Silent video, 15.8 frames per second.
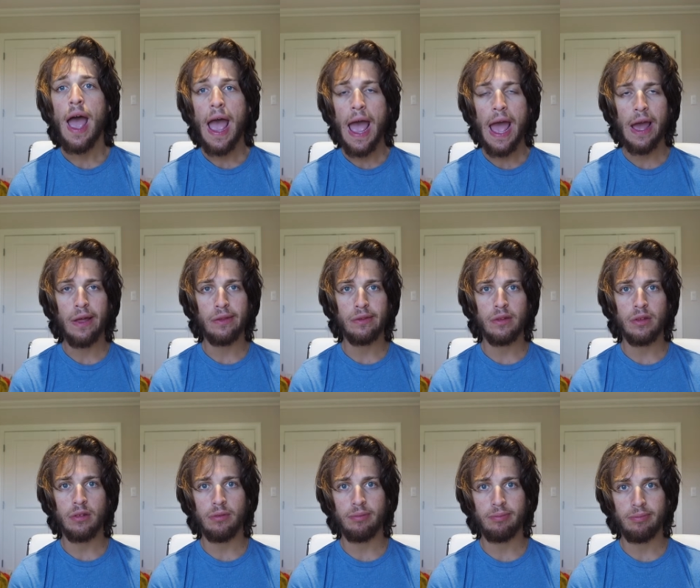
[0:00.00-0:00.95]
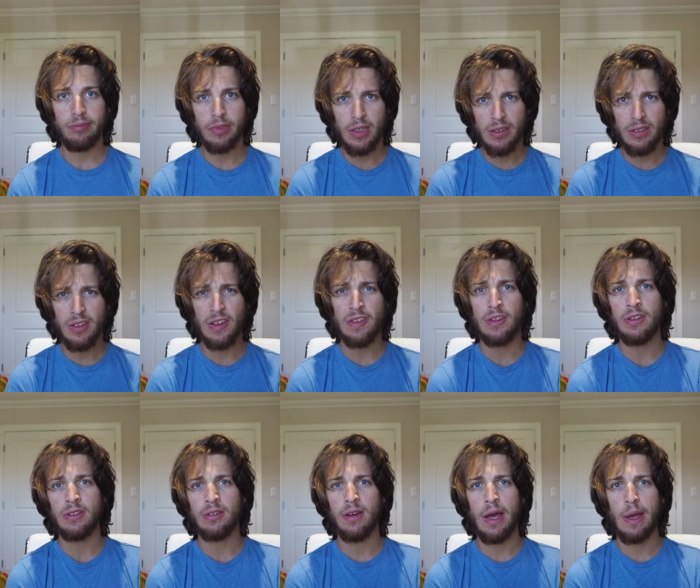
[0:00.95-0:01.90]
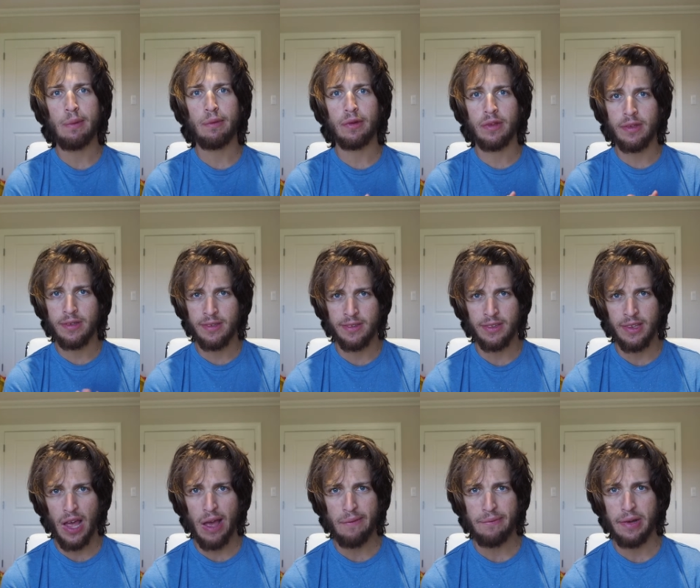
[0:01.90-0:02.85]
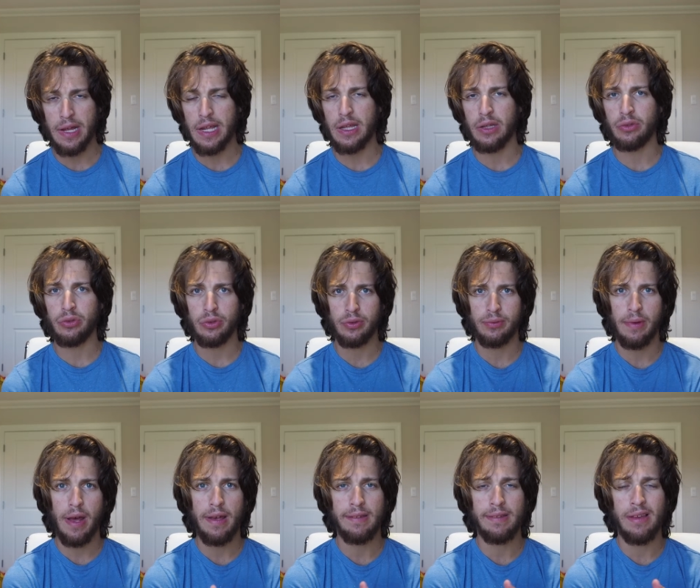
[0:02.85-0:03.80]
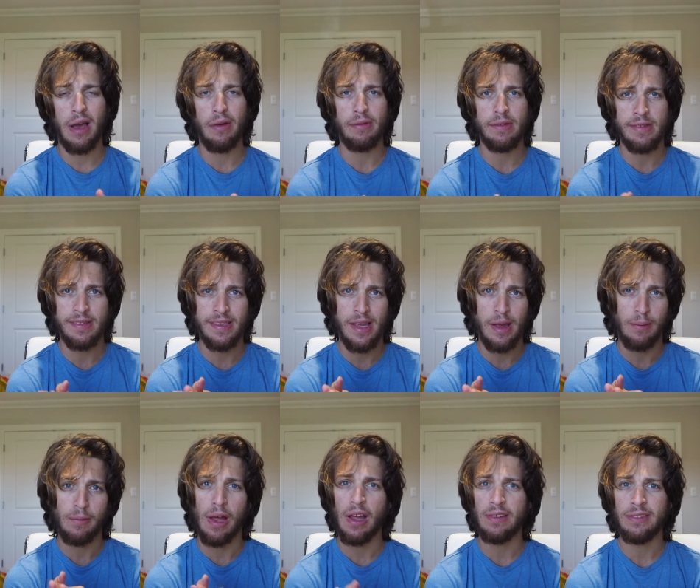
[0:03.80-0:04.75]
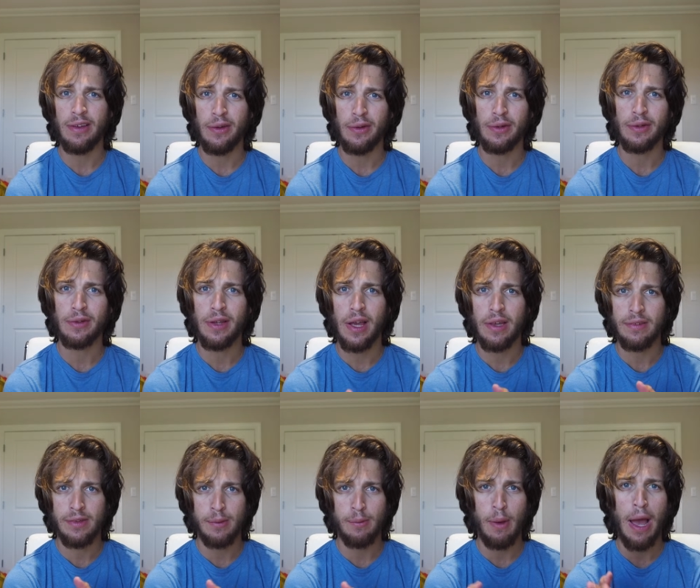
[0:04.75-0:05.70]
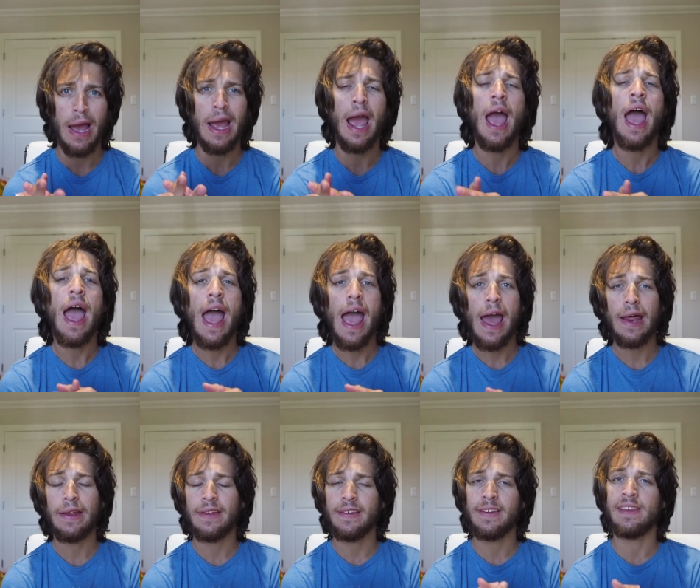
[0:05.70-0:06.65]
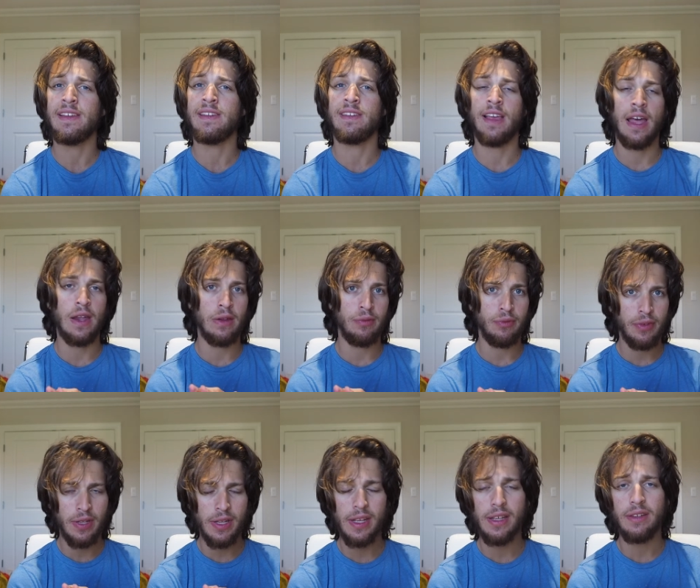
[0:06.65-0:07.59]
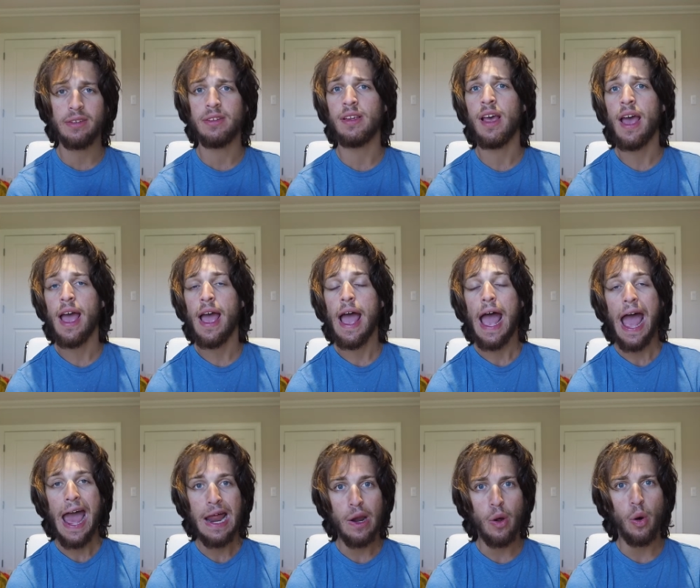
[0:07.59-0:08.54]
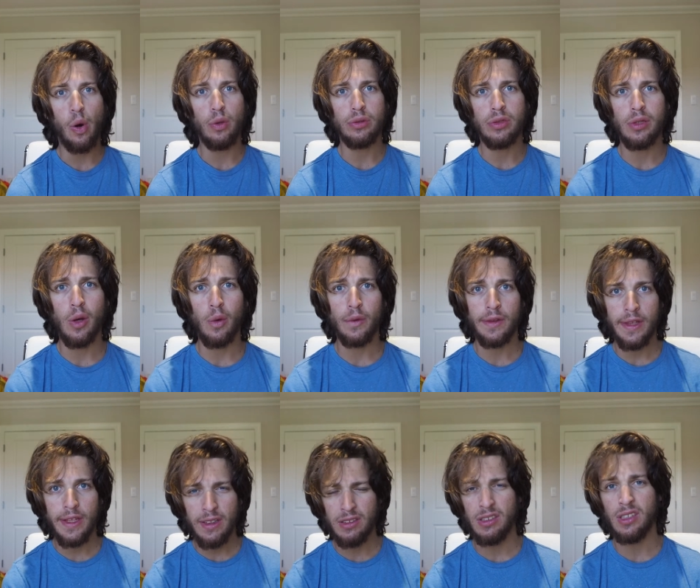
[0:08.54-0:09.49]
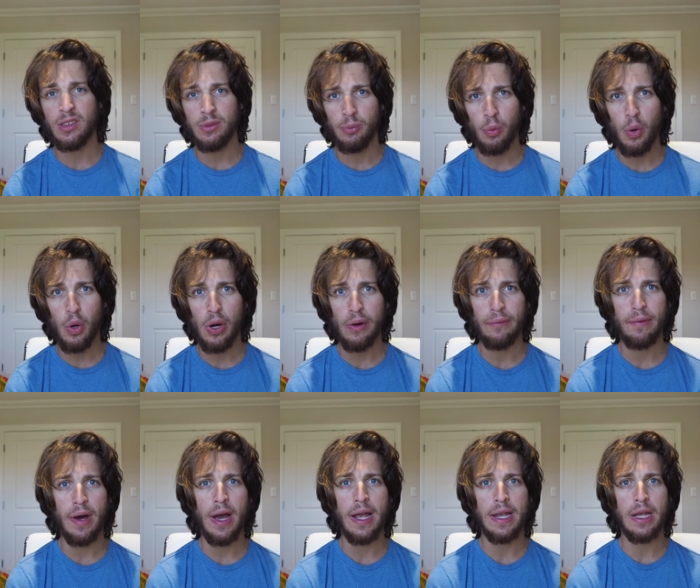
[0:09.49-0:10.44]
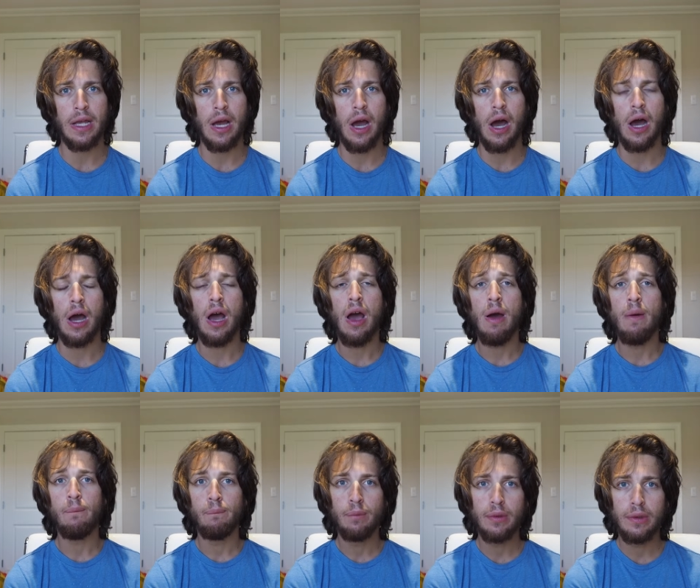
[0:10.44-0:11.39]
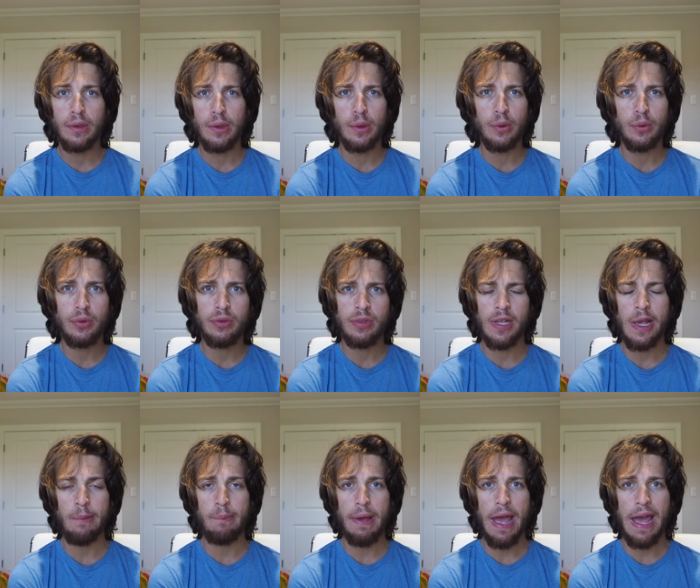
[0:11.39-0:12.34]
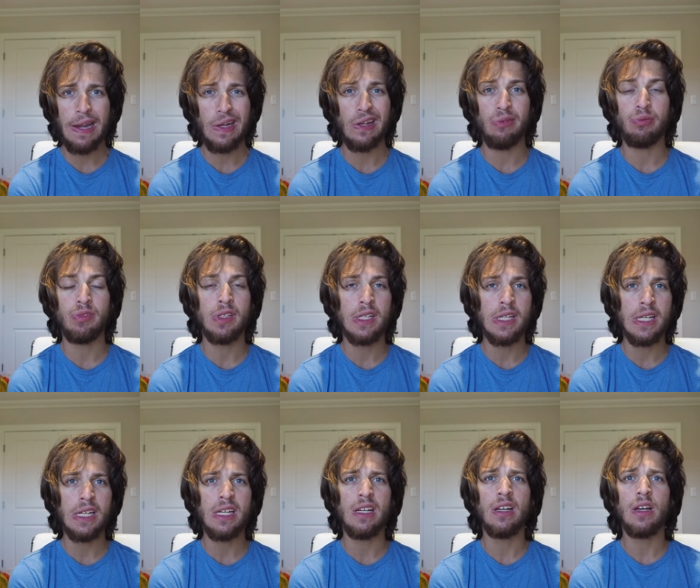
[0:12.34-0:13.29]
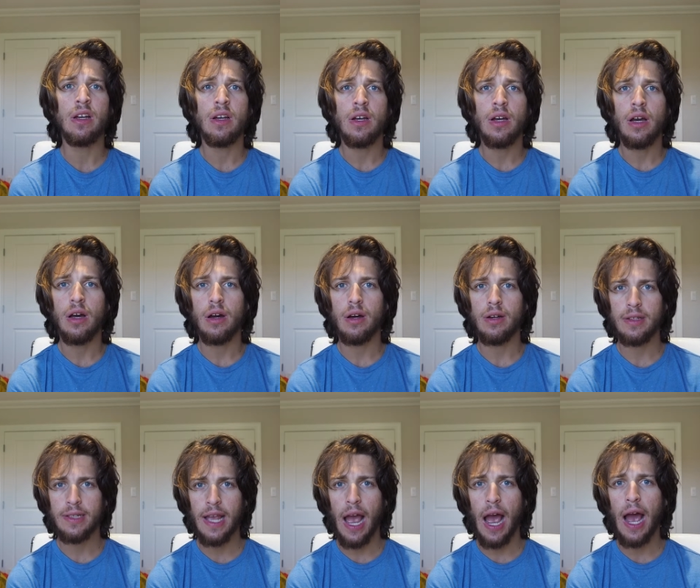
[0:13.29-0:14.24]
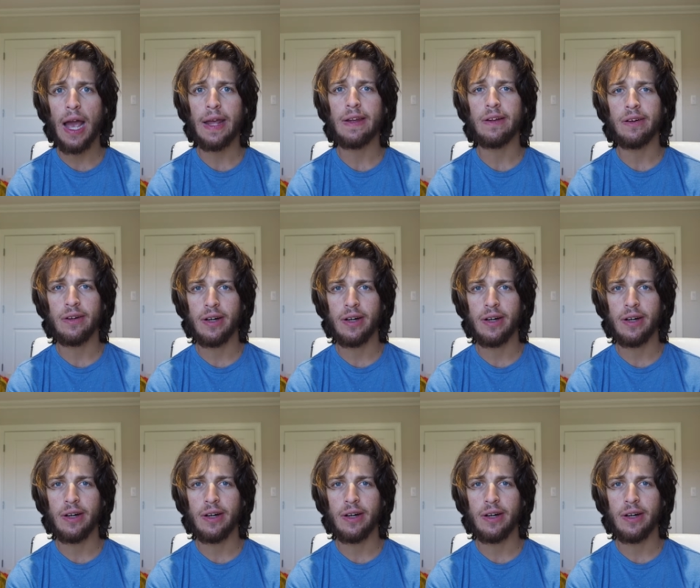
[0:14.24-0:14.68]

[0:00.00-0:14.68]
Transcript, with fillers: And just a disclaimer, this is not financial advice, obviously. I'm not telling you guys to buy any of these N F Ts. And also, this is more of like a blue chip N F T guide.